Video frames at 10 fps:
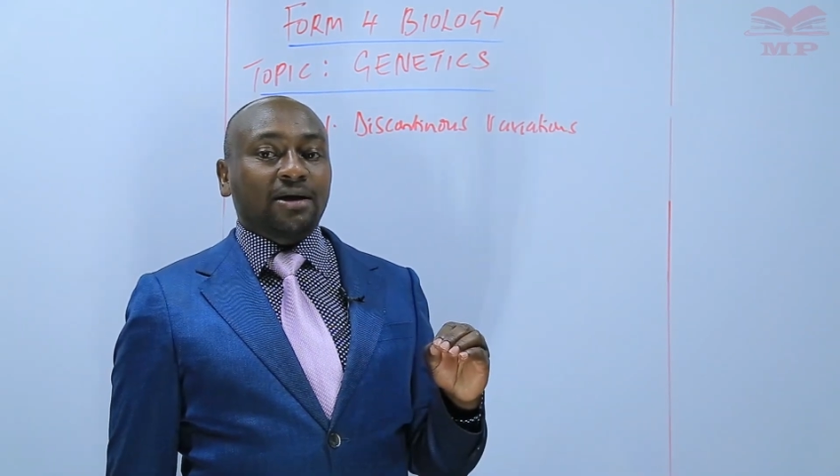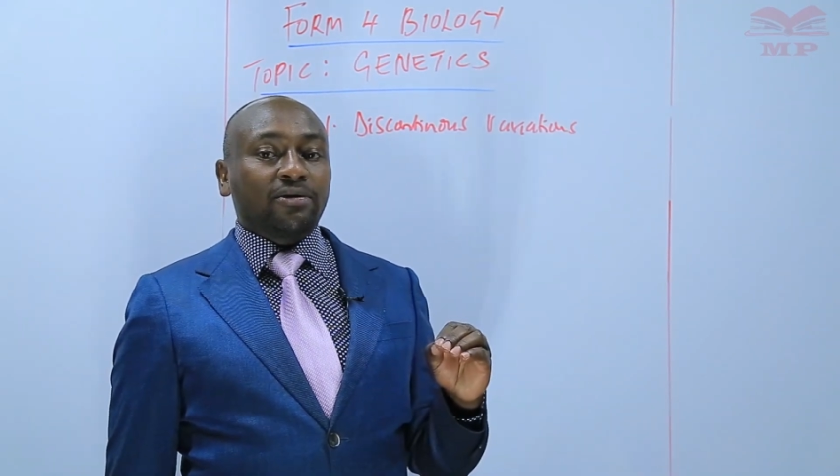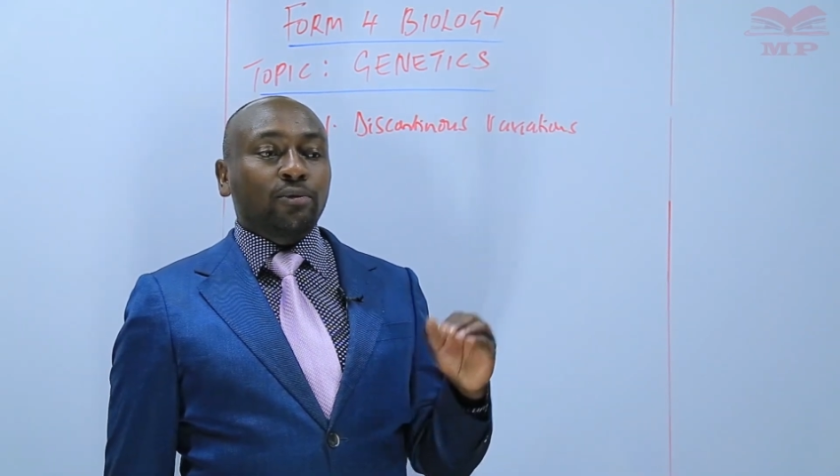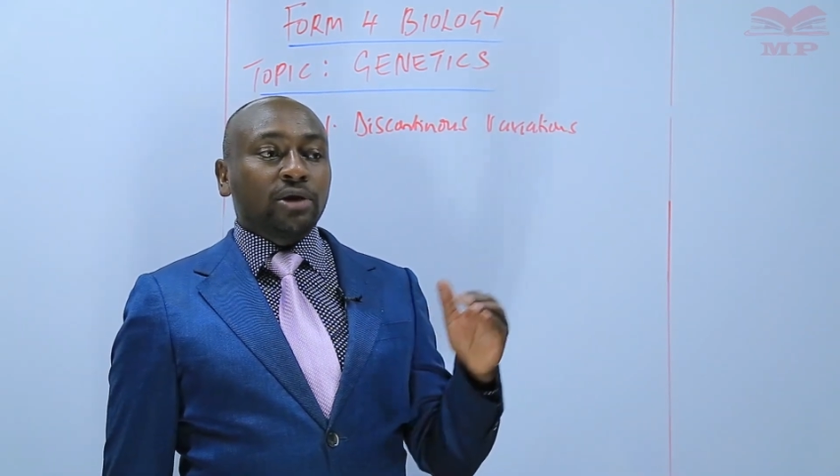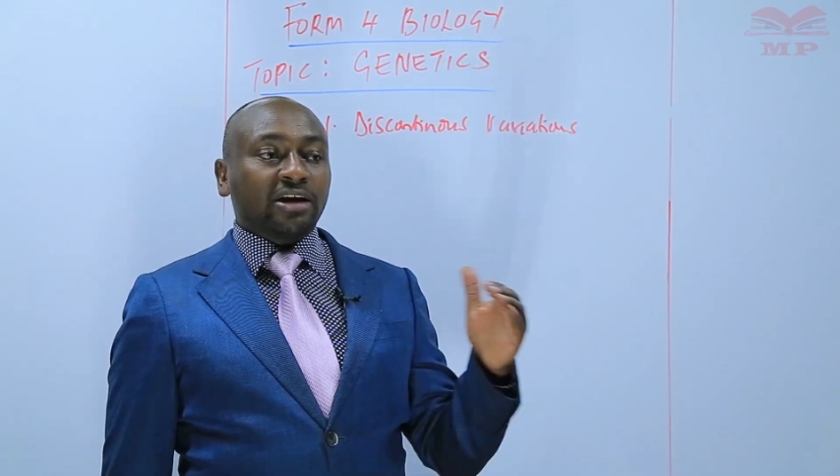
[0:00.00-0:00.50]

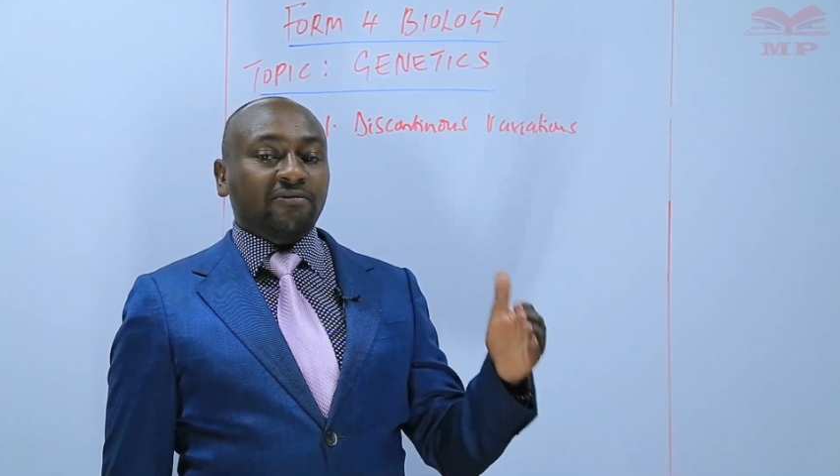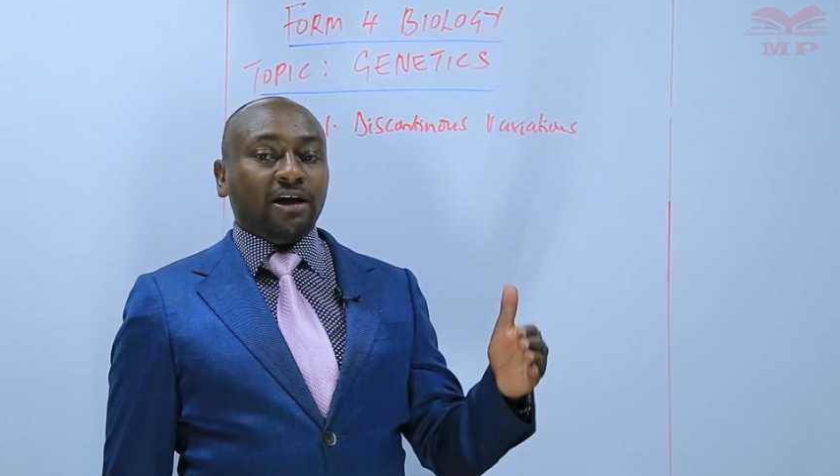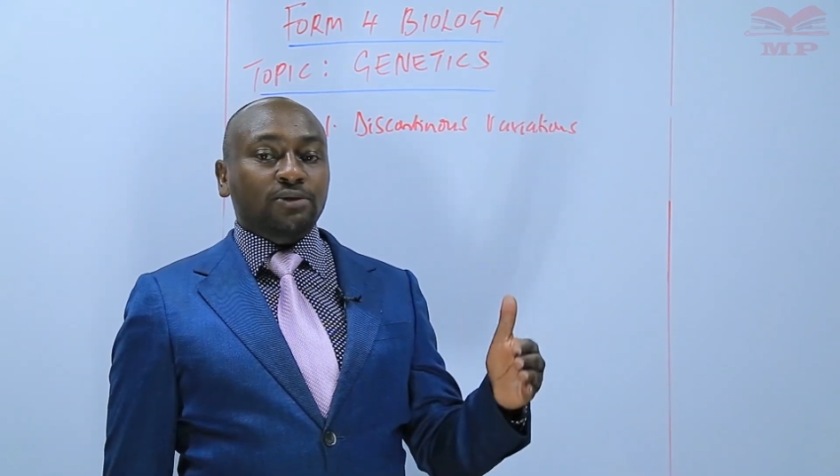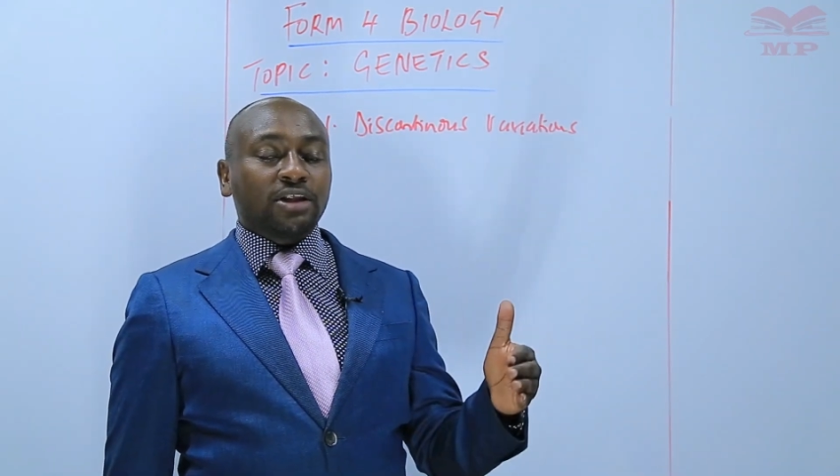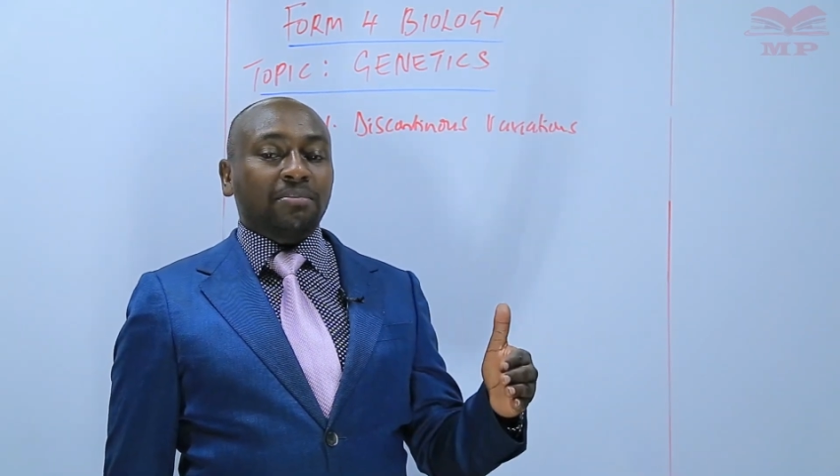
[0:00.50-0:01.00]
we
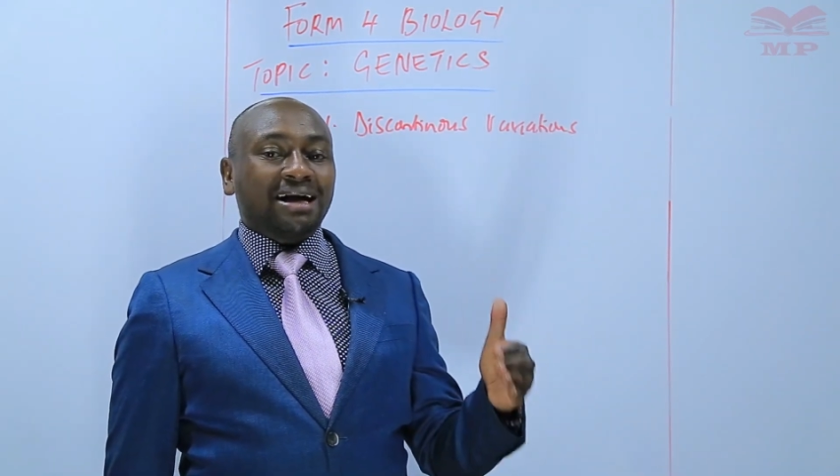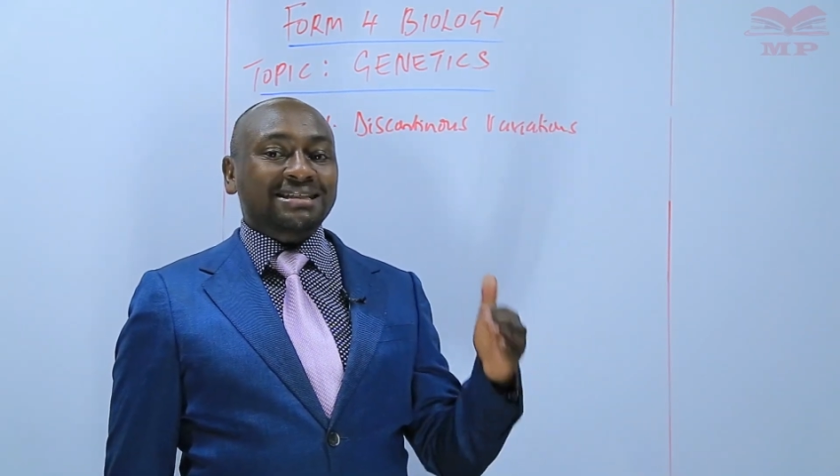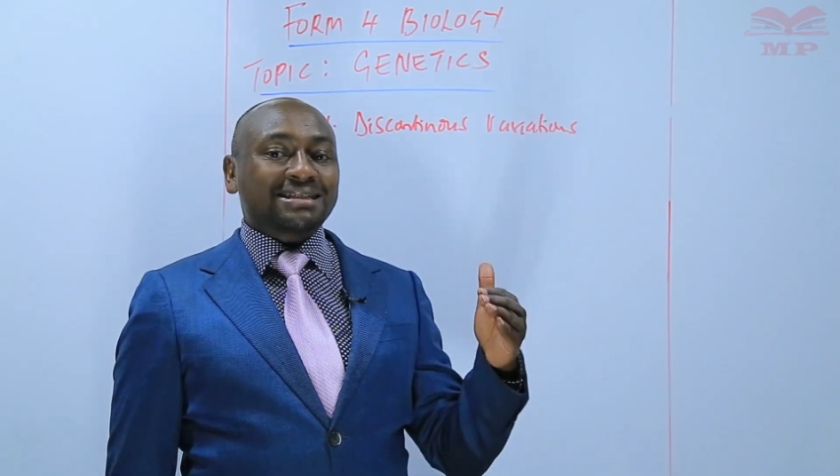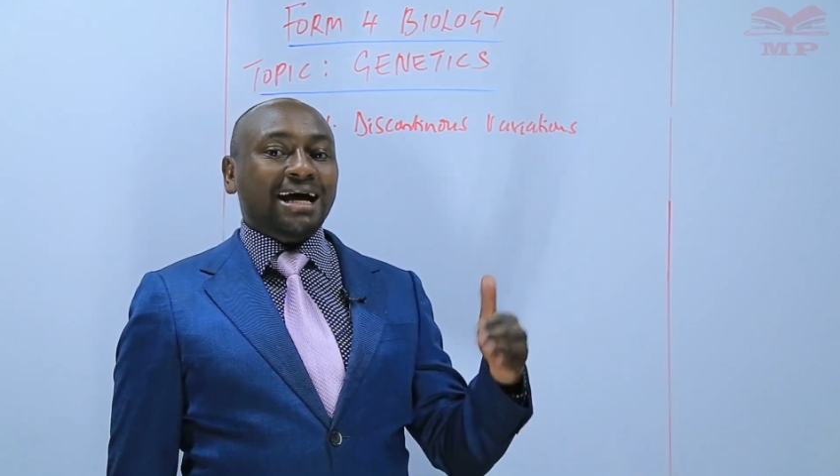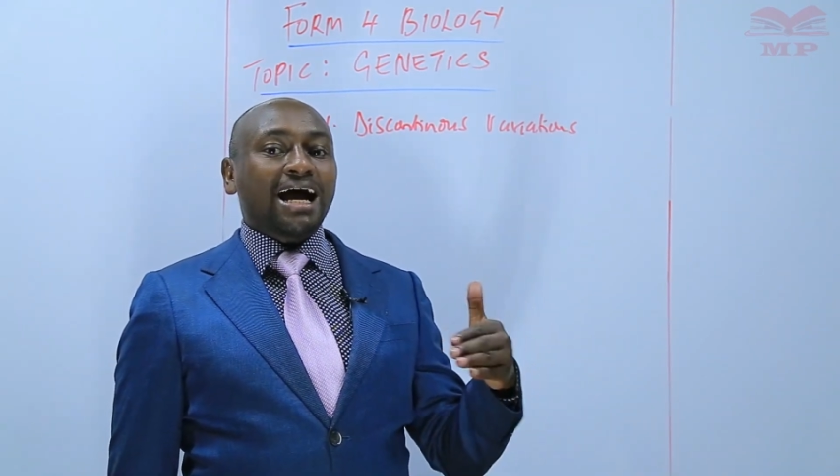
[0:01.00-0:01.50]
refer to them
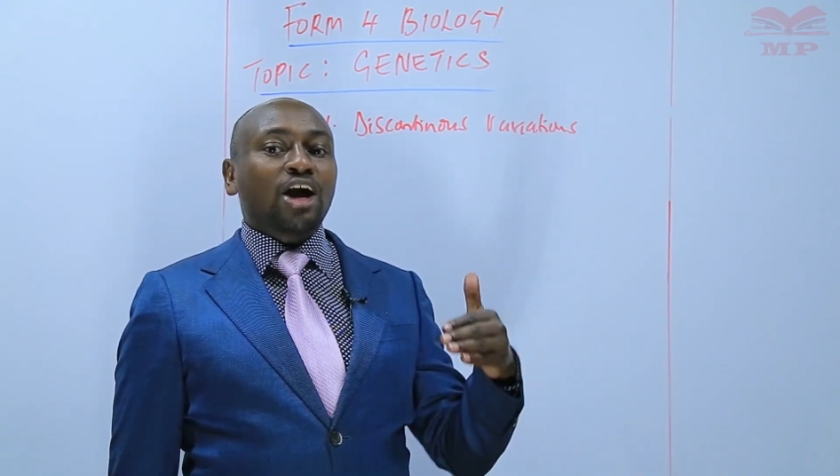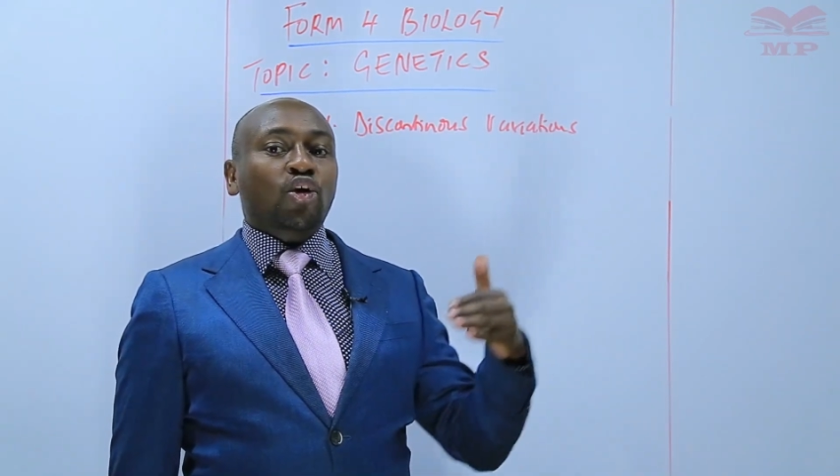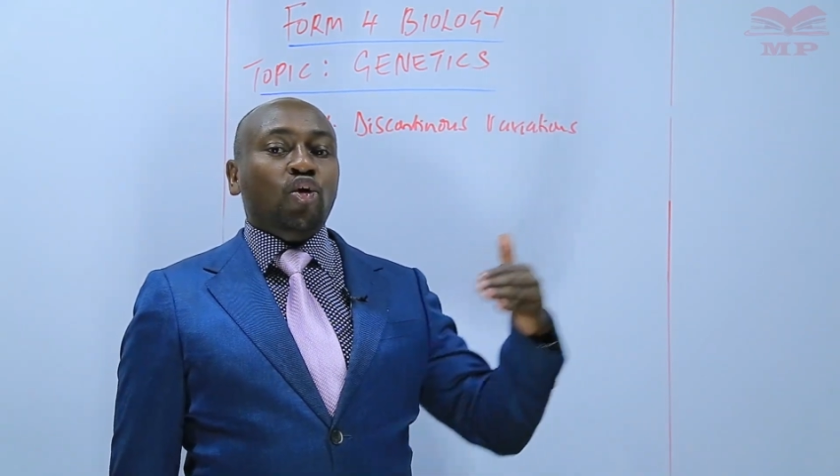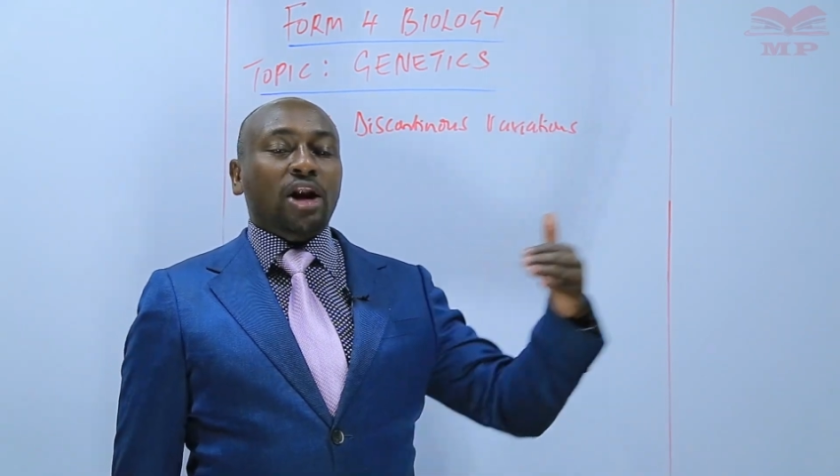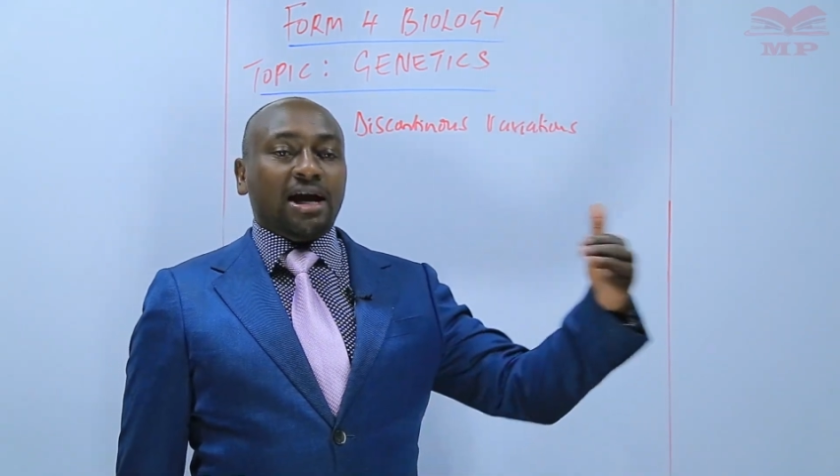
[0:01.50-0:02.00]
as
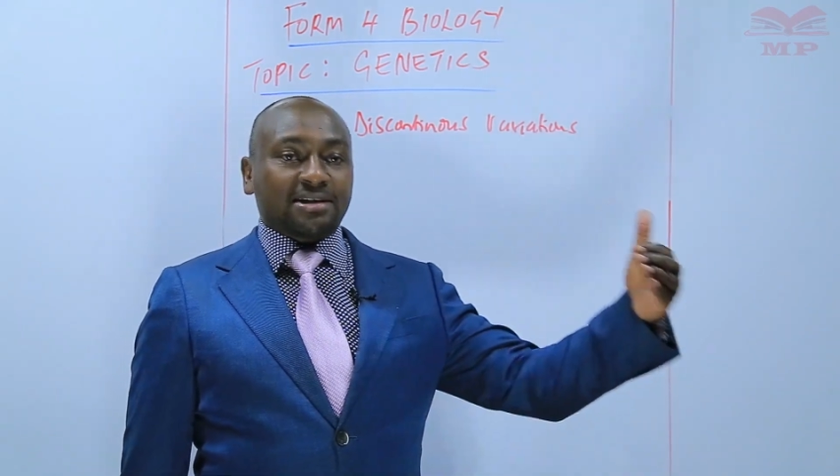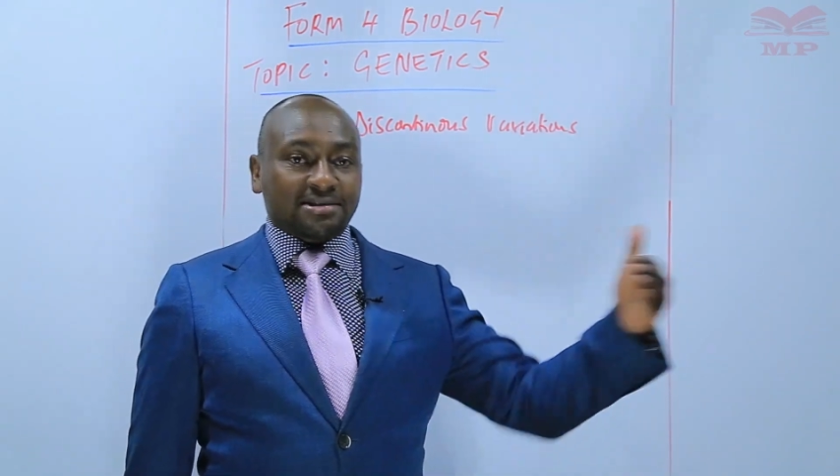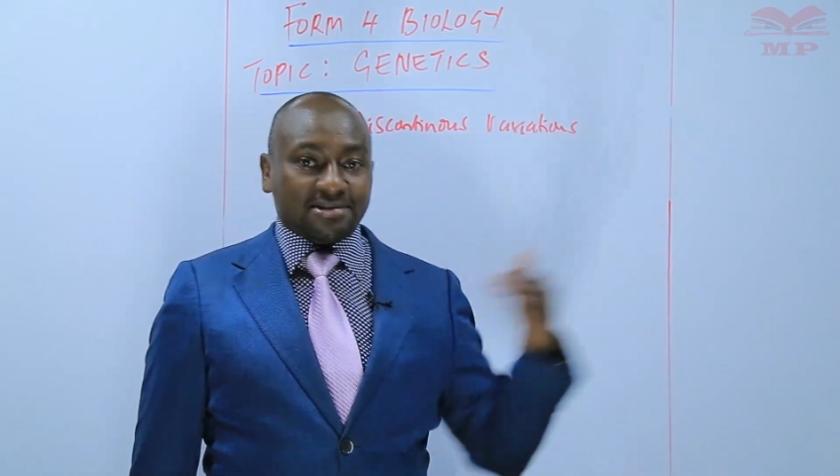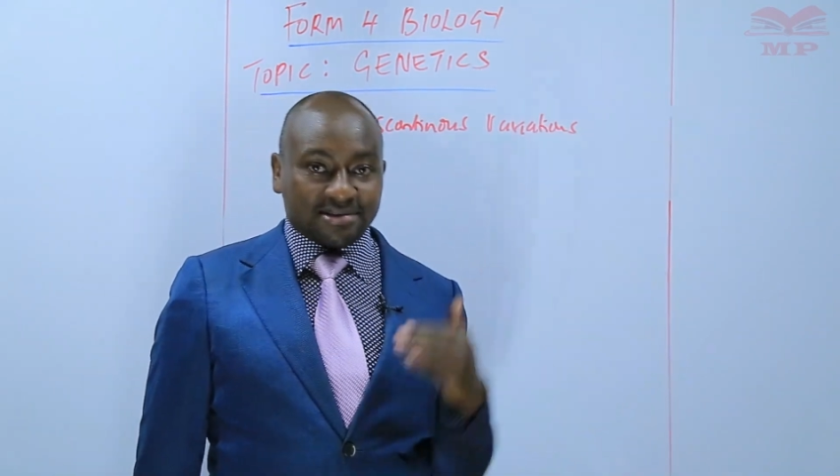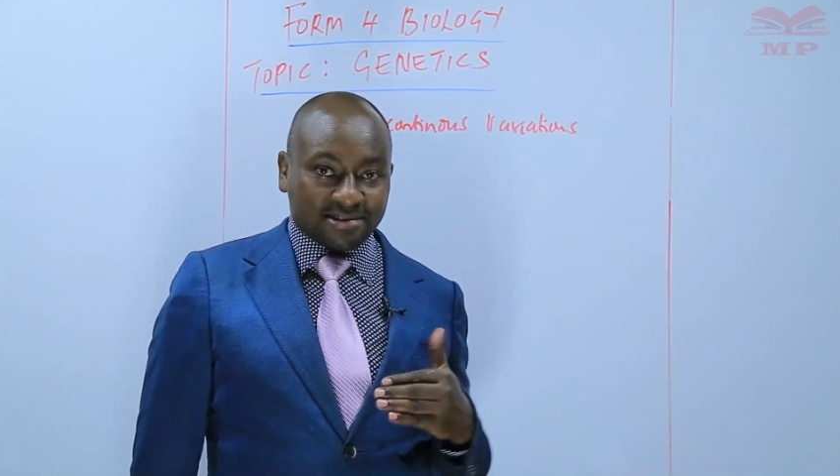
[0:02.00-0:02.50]
tongue
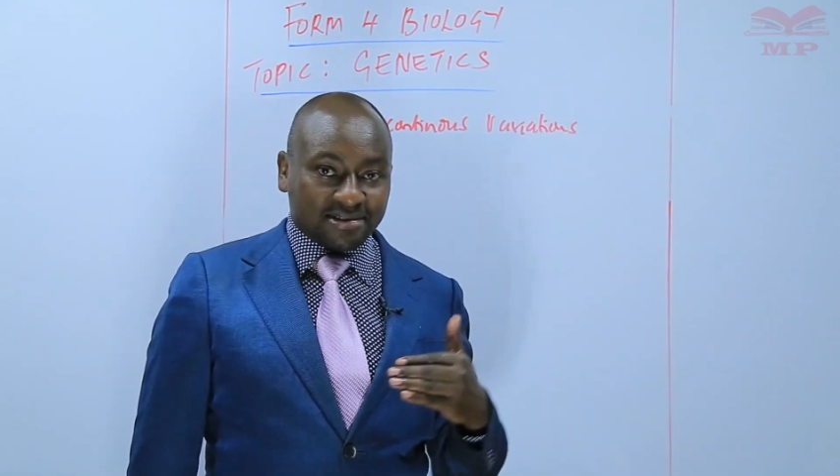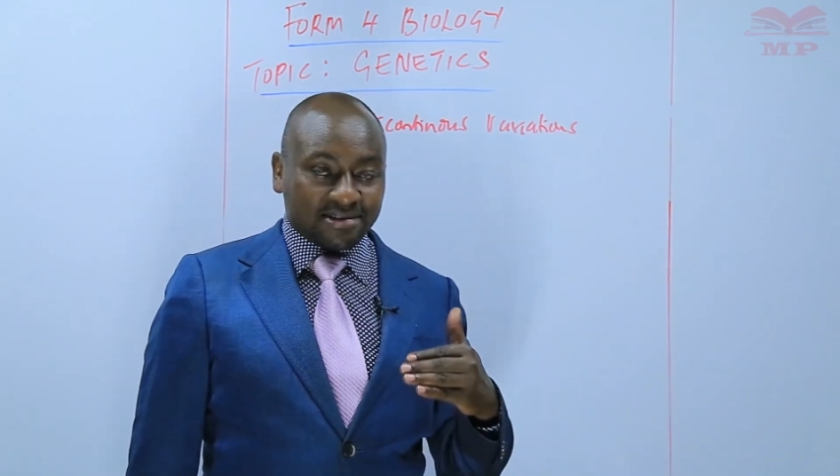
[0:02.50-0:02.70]
rollers.